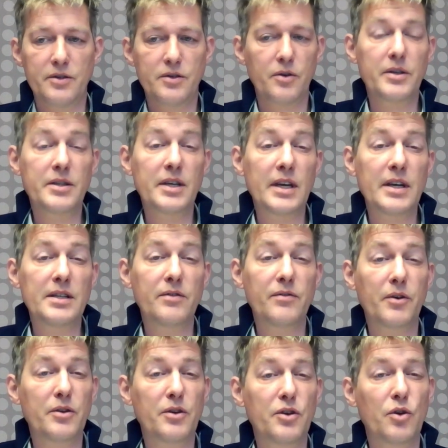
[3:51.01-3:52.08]
So it's easy
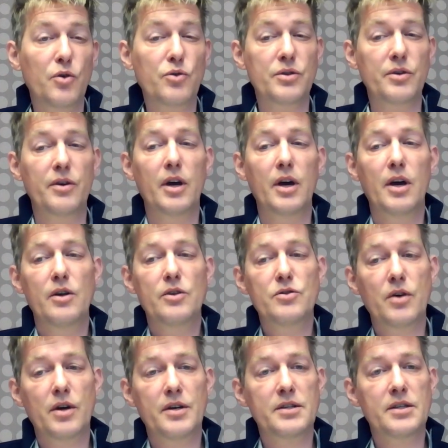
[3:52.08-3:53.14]
for the user
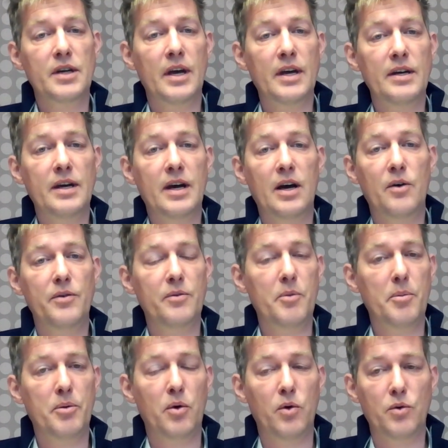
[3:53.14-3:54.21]
to understand how the
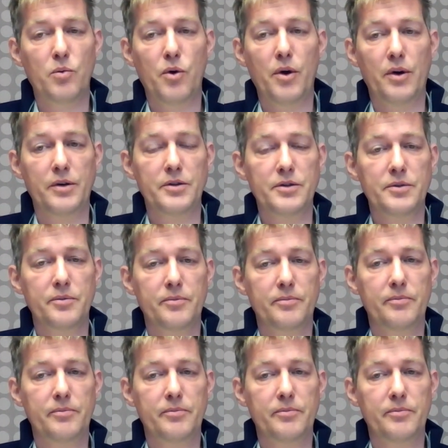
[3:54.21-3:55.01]
report works.